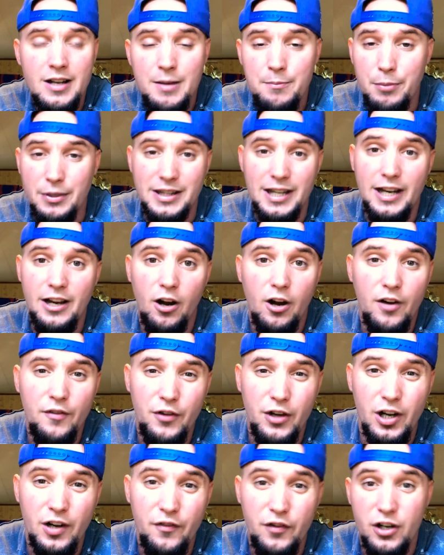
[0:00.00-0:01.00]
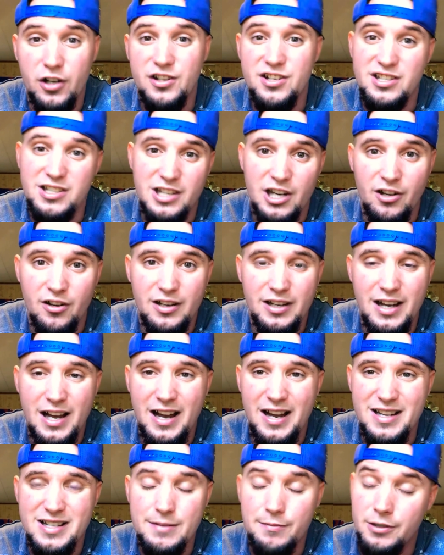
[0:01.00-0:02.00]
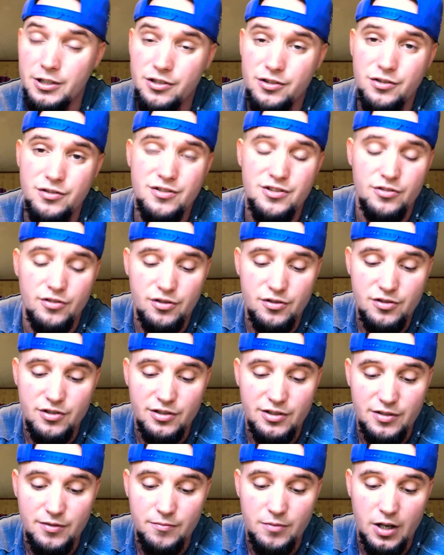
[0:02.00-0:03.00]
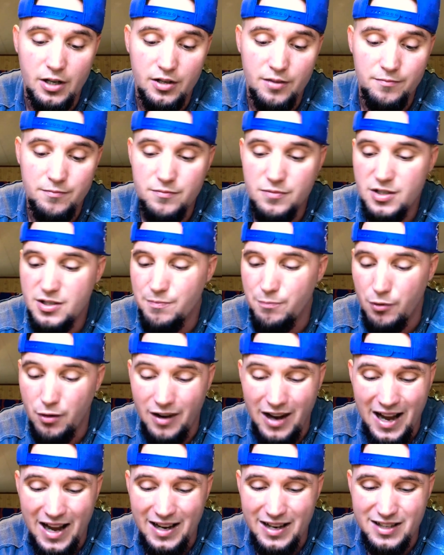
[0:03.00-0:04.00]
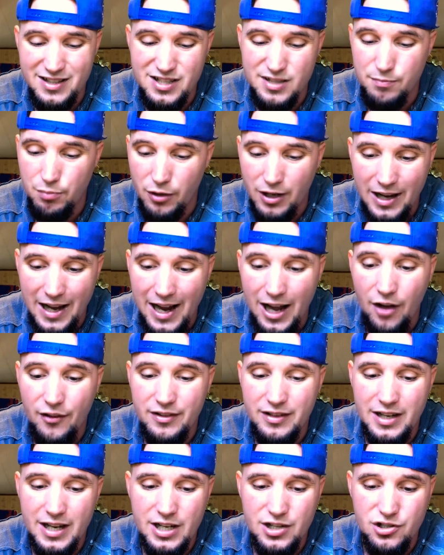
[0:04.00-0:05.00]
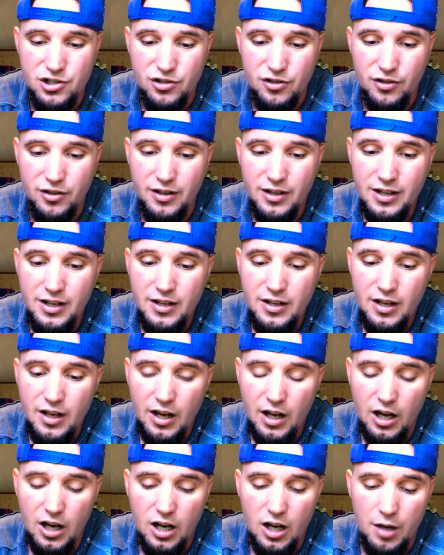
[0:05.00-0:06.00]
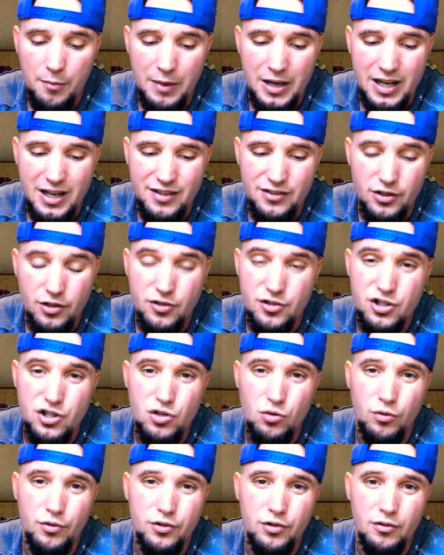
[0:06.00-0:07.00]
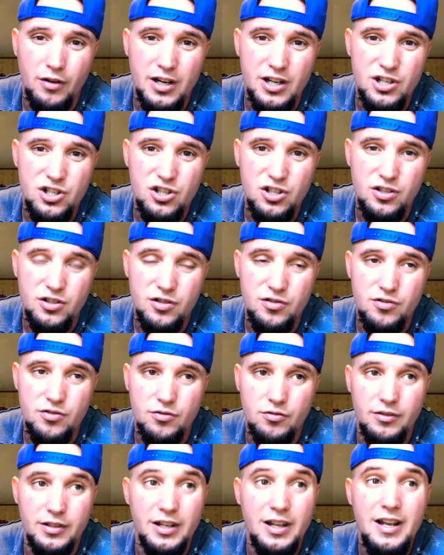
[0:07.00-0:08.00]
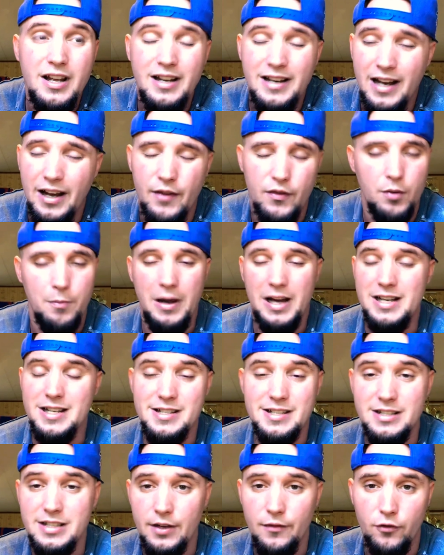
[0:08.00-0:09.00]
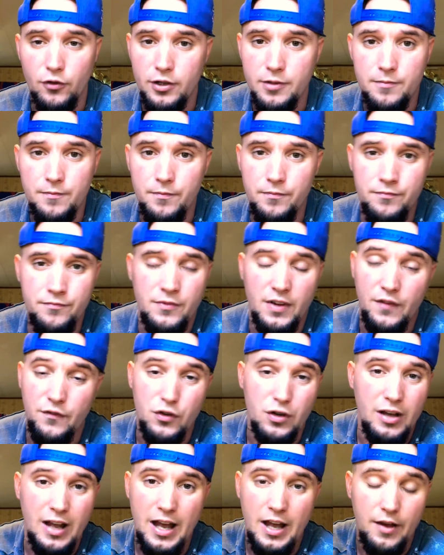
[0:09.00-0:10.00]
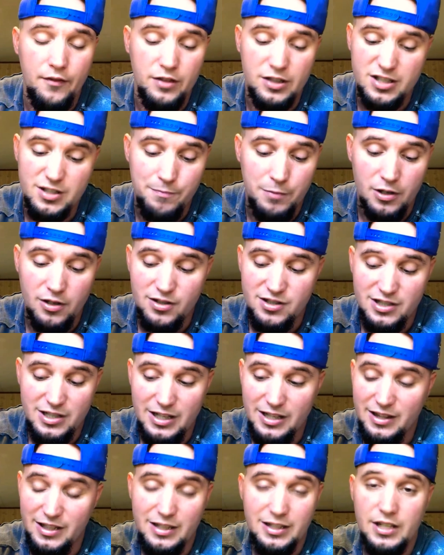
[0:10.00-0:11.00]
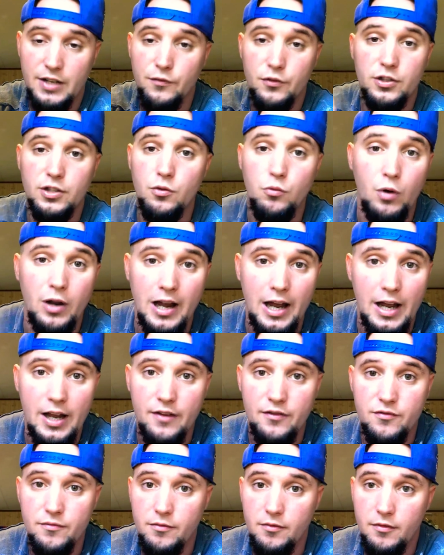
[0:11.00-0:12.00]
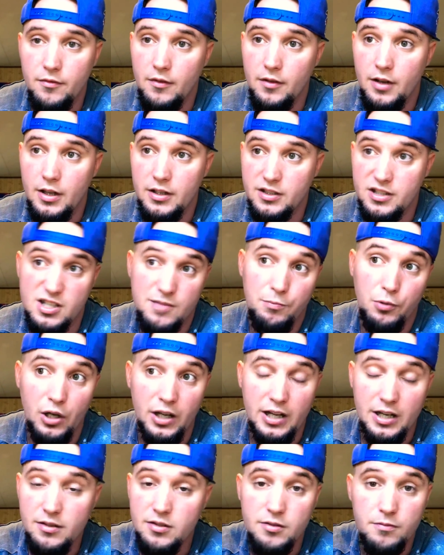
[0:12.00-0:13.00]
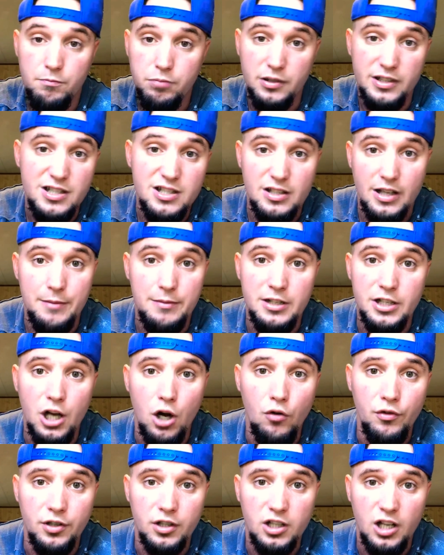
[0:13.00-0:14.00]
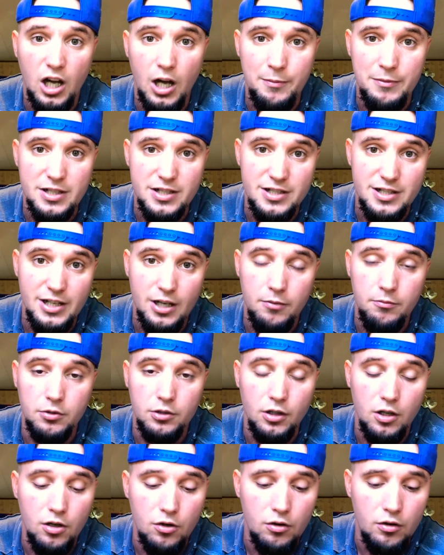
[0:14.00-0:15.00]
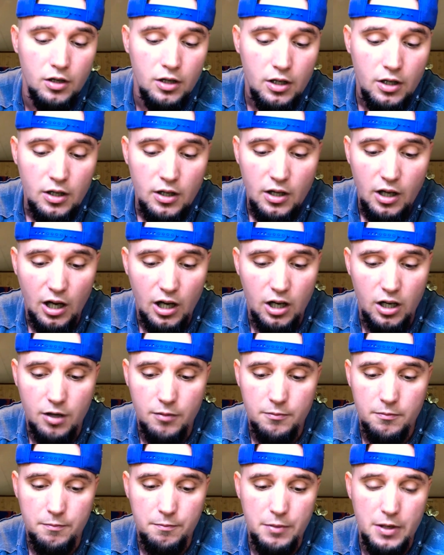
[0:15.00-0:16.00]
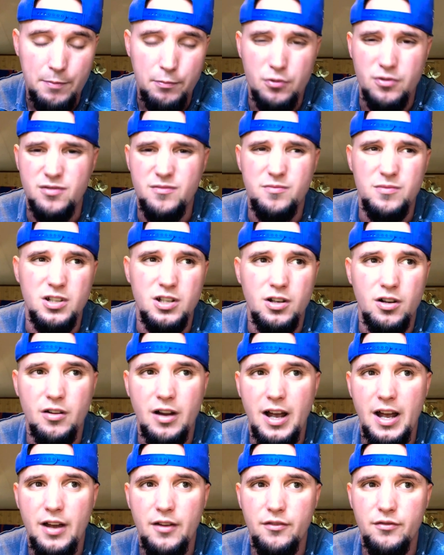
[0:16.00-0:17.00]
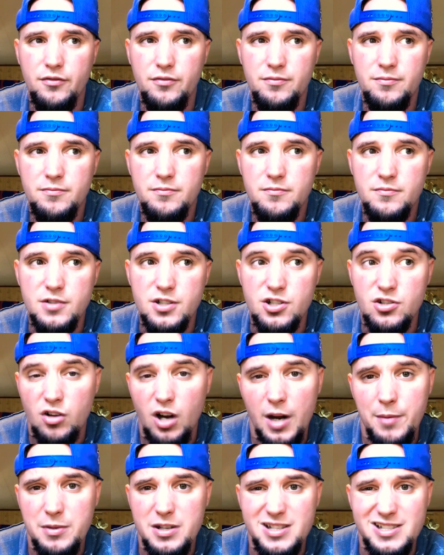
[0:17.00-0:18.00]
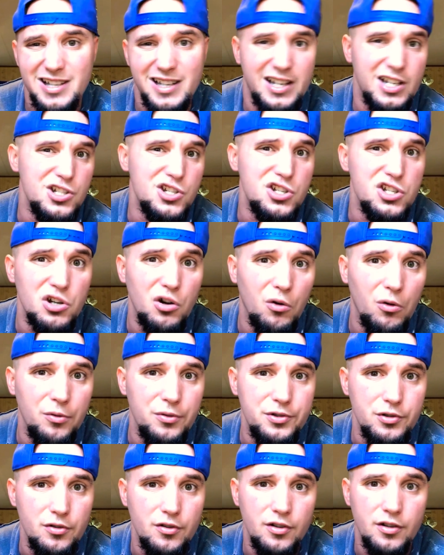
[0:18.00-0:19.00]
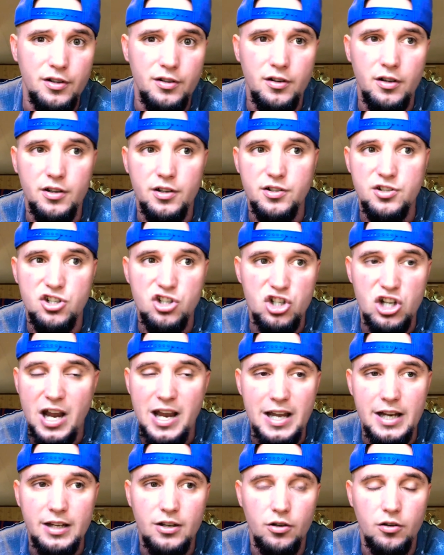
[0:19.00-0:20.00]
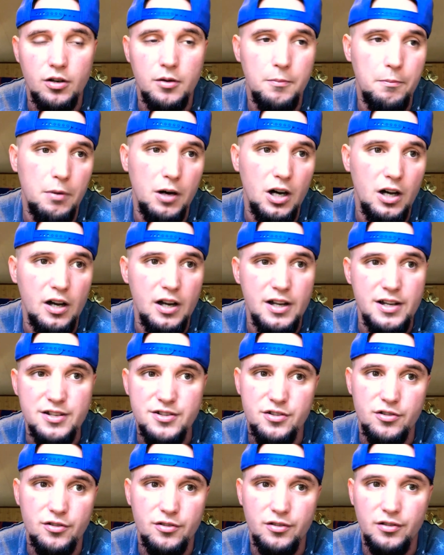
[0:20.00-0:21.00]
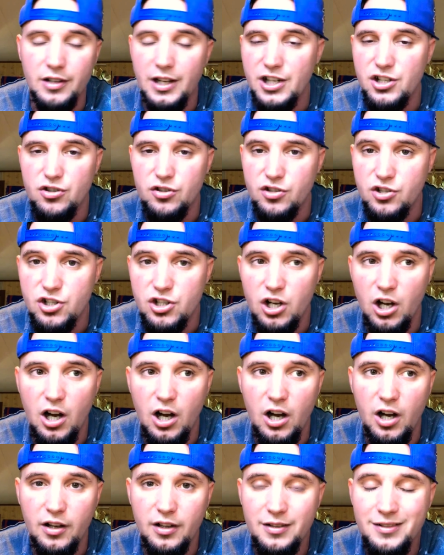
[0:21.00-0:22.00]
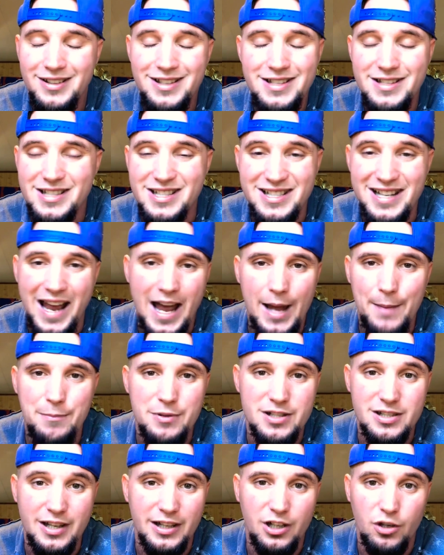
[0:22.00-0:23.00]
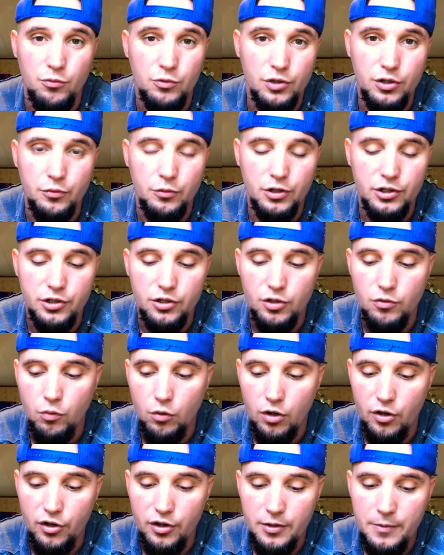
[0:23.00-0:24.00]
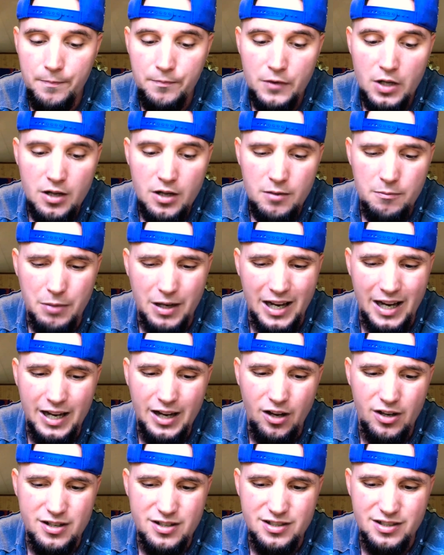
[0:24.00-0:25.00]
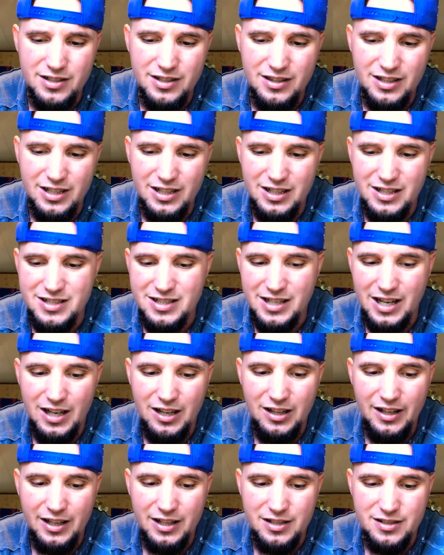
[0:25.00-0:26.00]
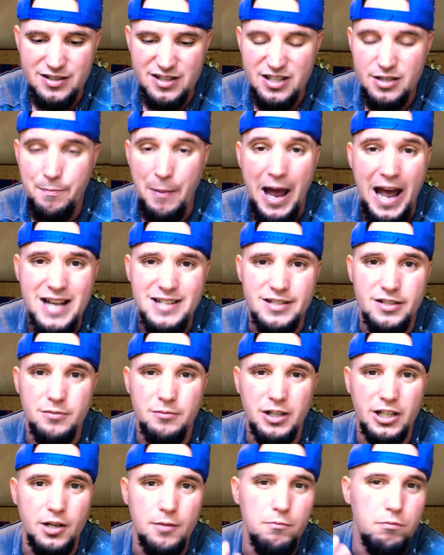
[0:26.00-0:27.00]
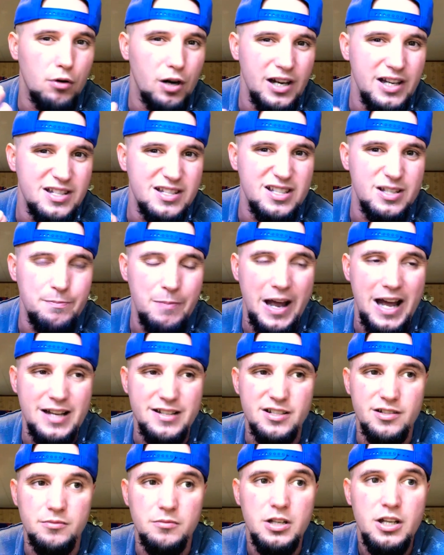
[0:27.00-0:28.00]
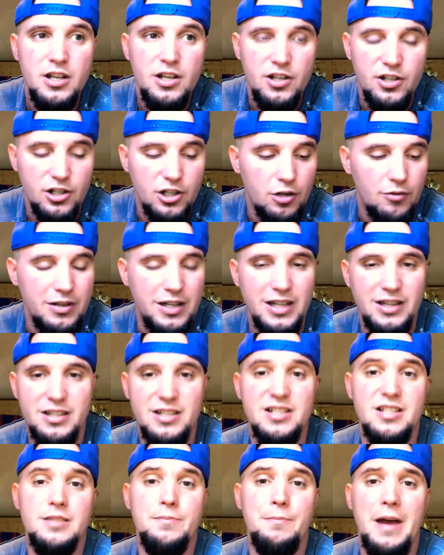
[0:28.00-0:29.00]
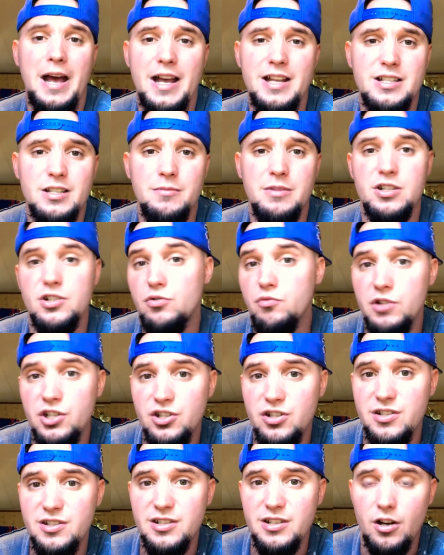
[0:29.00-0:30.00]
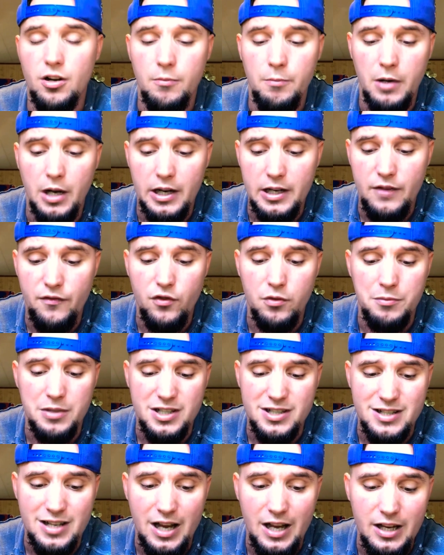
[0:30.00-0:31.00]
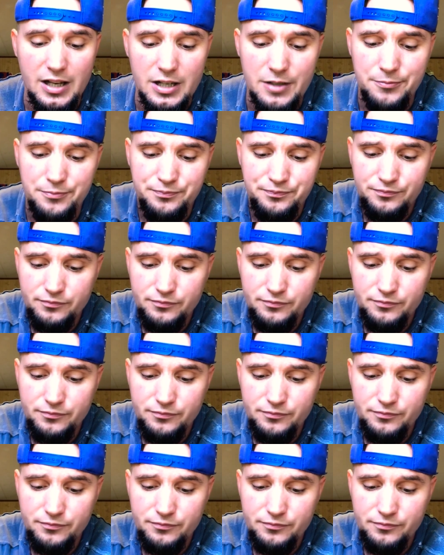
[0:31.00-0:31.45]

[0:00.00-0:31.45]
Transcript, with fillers: But they are very, very scary guys. But good news, they're usually uh, sporadic, spread out in nature. Um, and they're short duration usually. Now everybody's different. if you have experienced anything different than what I have explained, please let me know in the comments down below. Um, people, you know, have described it as like a jolt or a, a shake or a buzz or electric shock. Zap is like a really, really good word. But I honestly think it's kind of like a spasm, like a brain spasm. You know, we get these spasm and twitches in our body from anxiety,